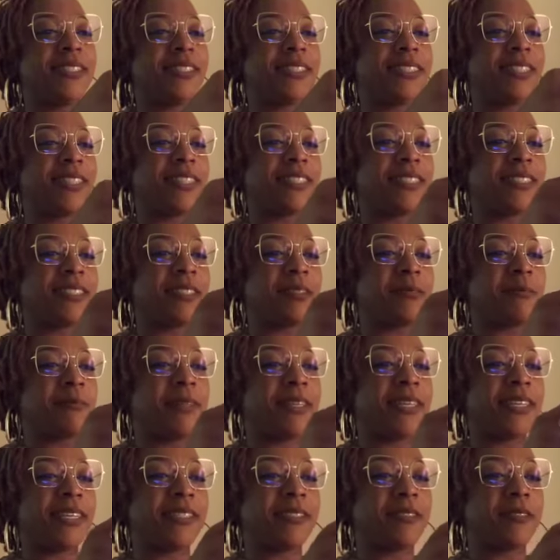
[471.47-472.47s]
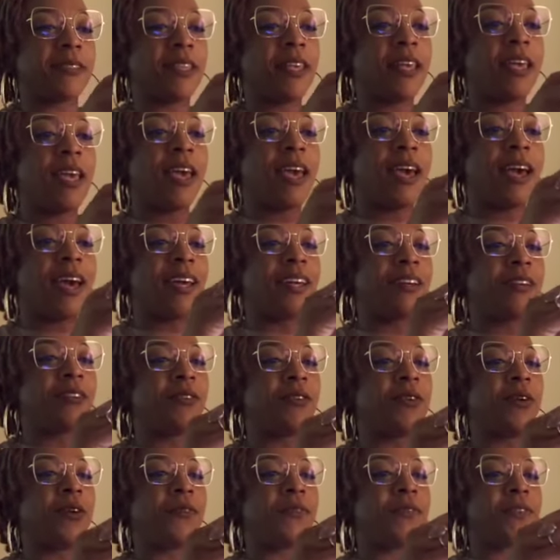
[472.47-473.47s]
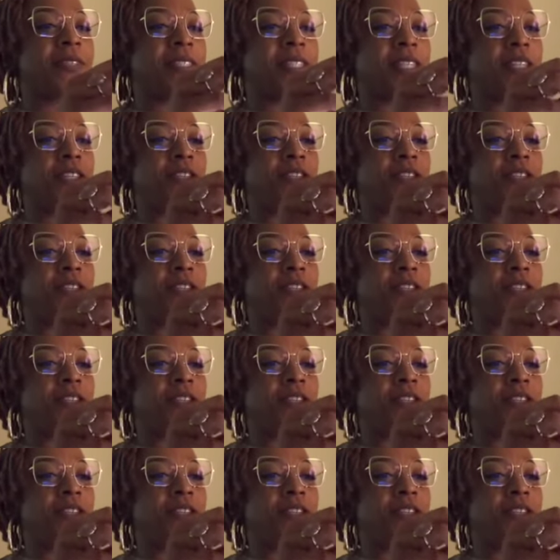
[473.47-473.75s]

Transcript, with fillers: said something like, I don't know if it's a